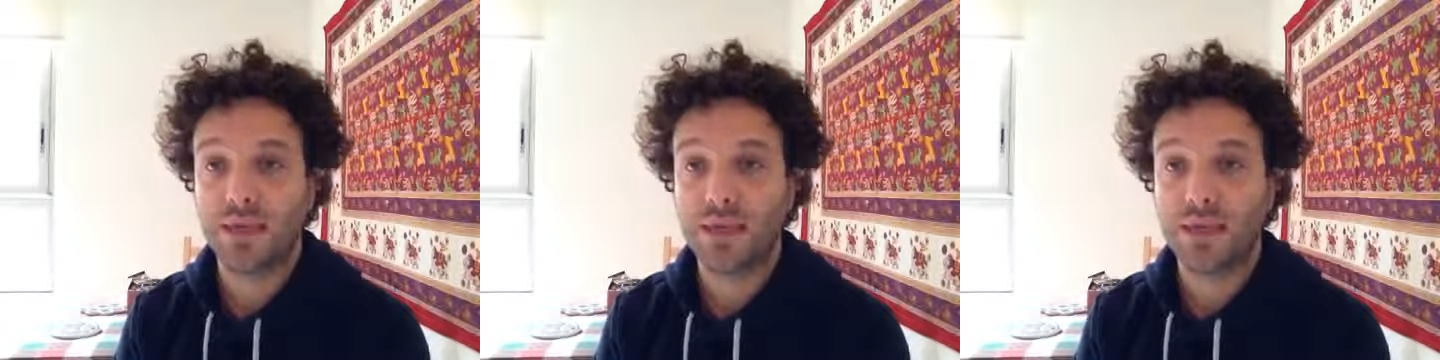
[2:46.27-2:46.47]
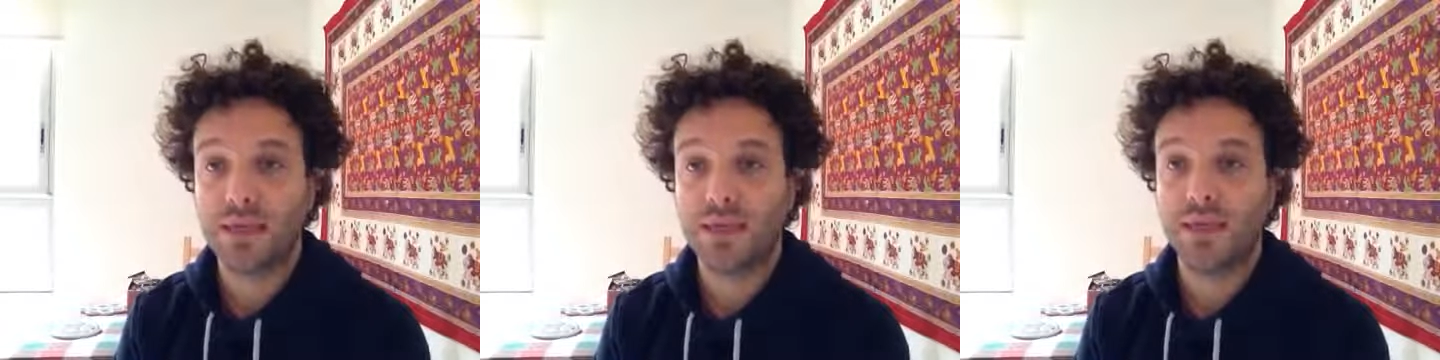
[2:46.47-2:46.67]

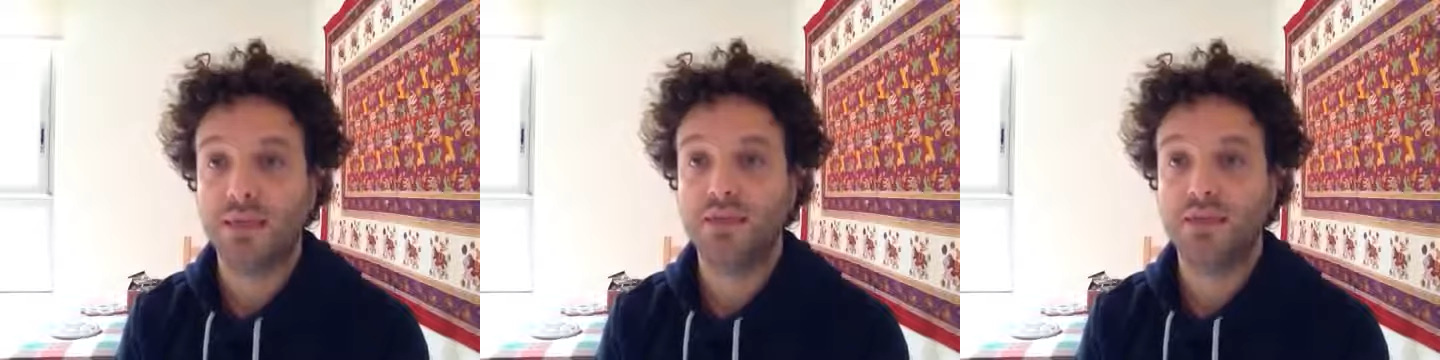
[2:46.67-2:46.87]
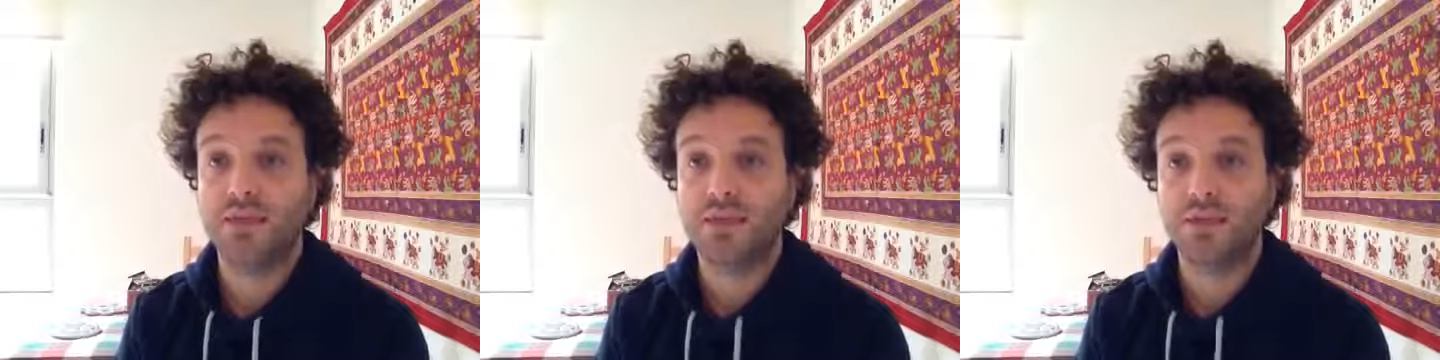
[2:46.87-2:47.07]

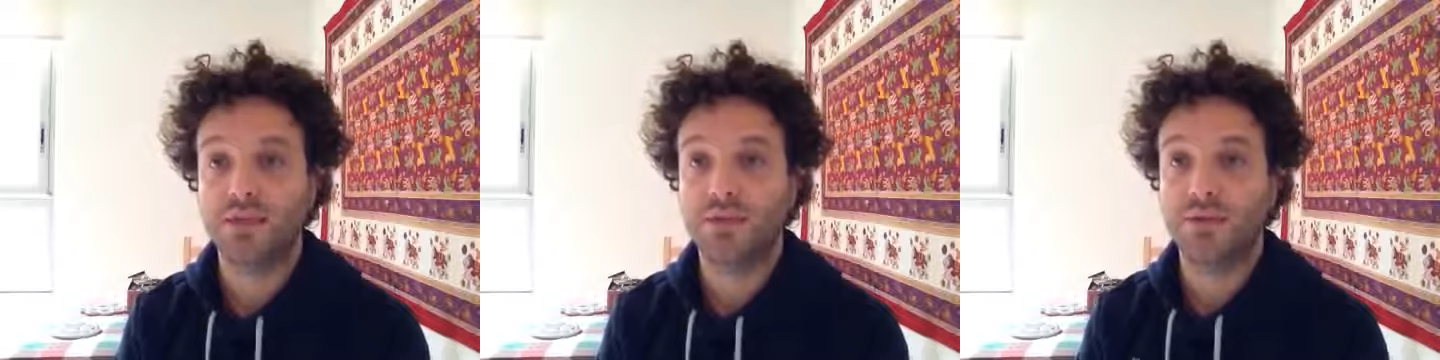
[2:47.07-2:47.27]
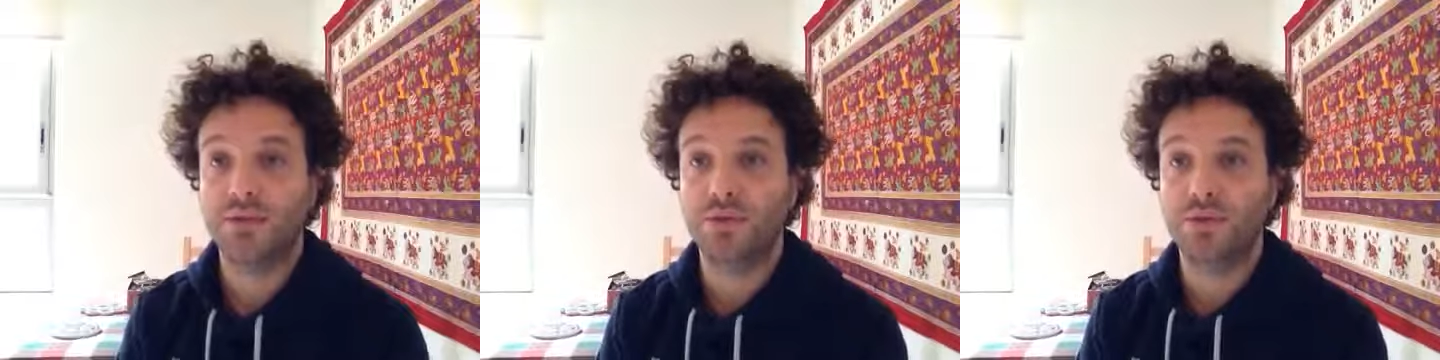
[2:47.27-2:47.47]
hard
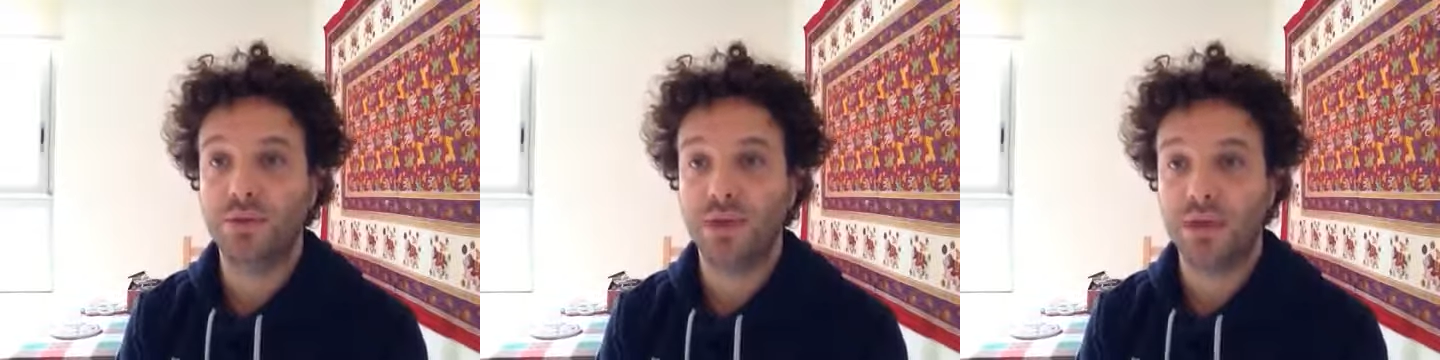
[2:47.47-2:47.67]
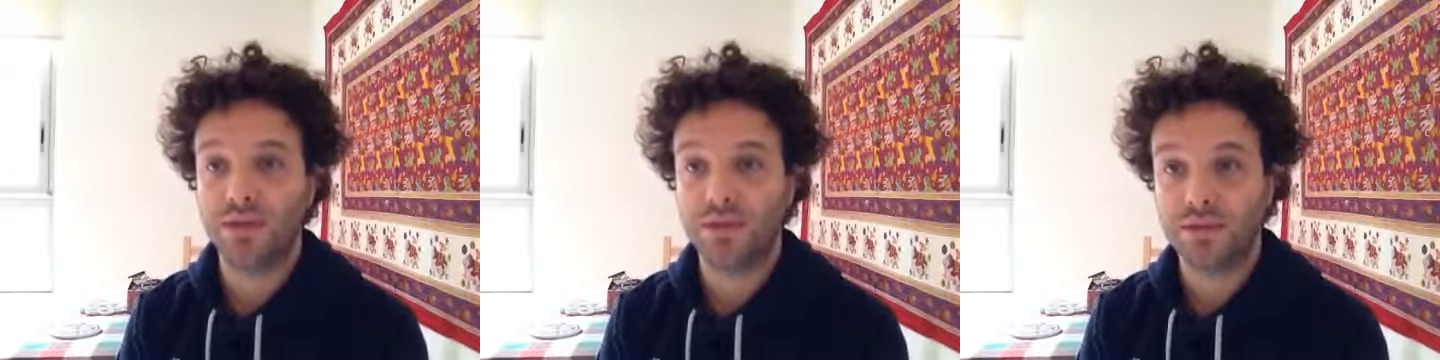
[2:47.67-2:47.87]
to
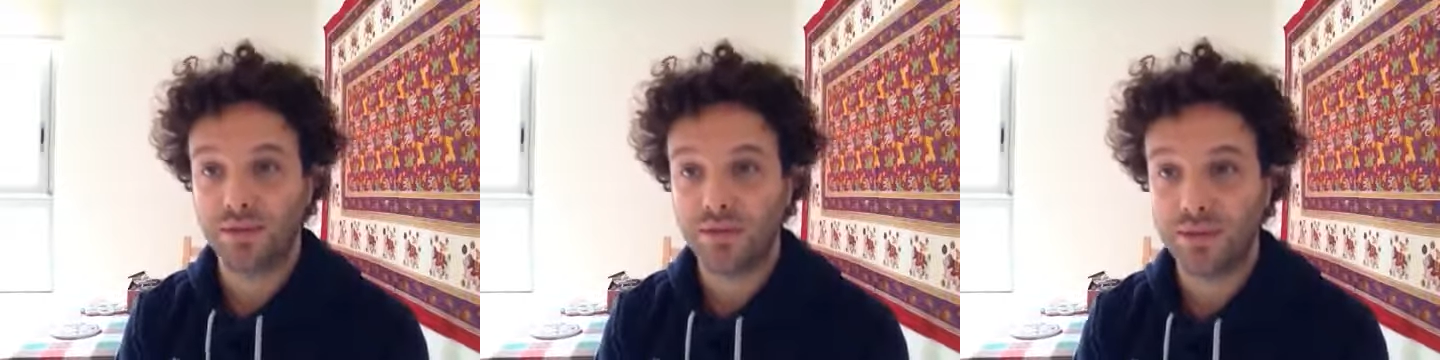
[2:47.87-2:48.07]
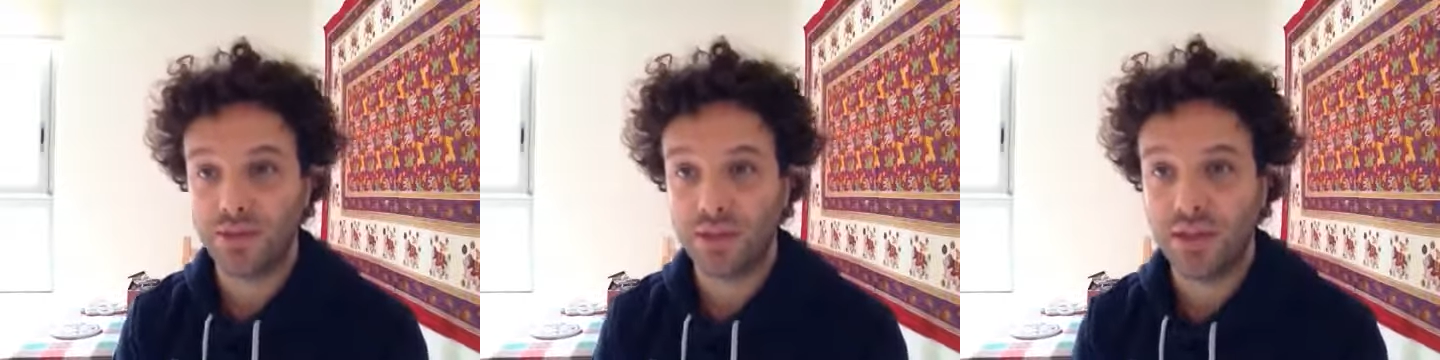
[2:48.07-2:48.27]
enter
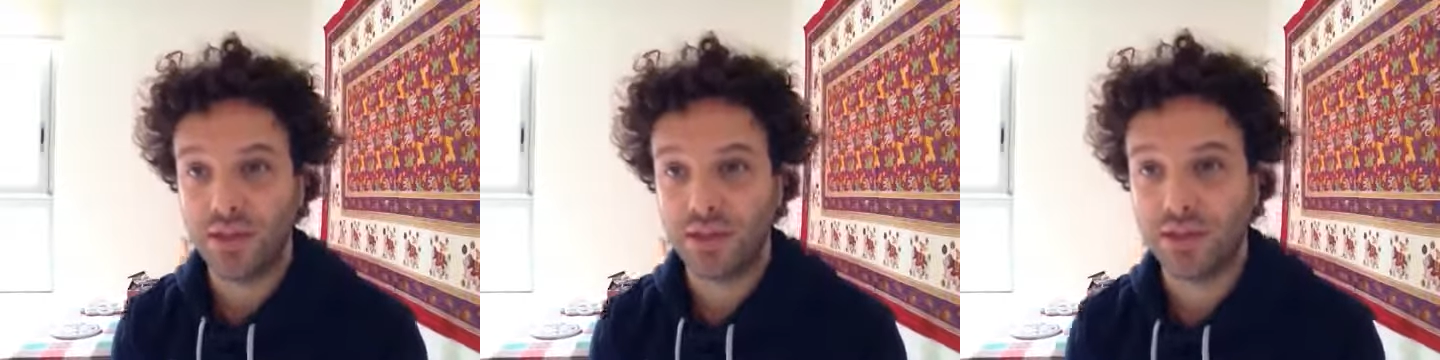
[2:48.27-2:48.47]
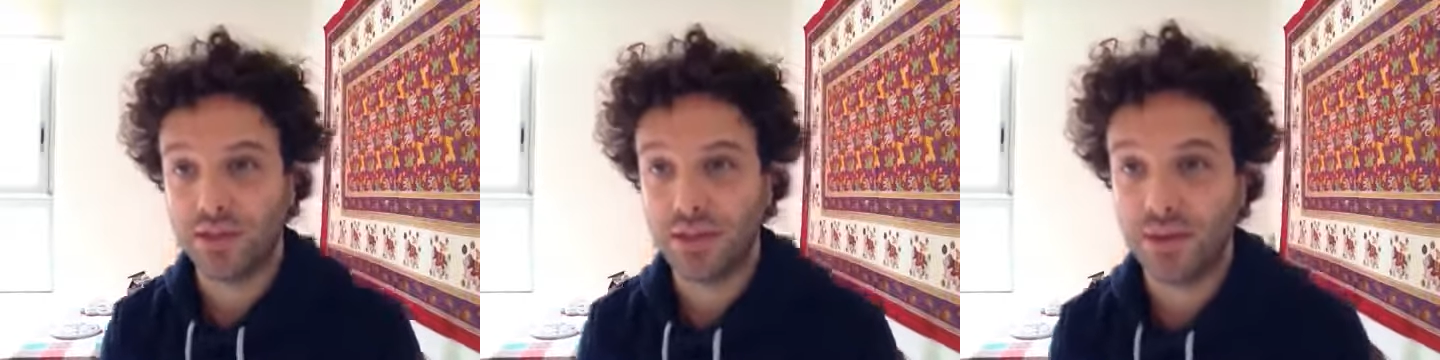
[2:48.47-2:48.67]
the field,
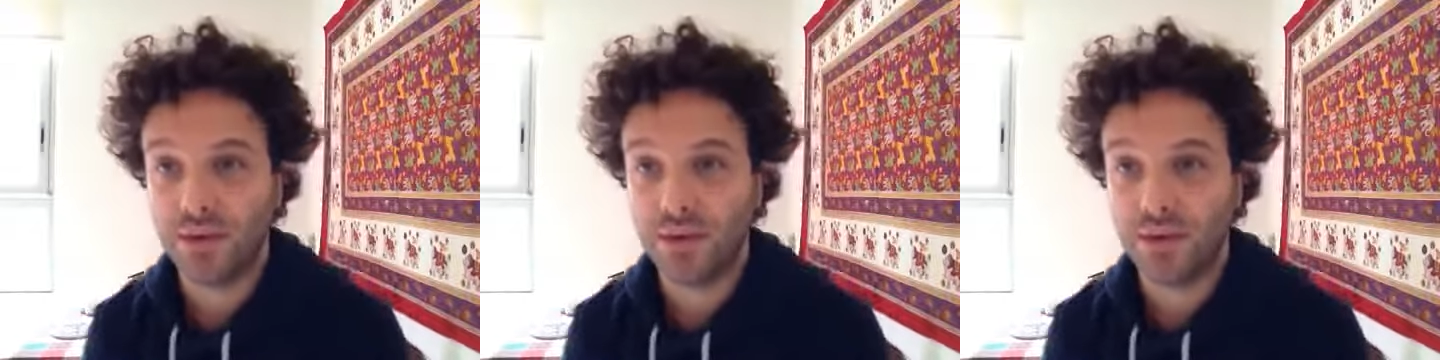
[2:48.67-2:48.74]
as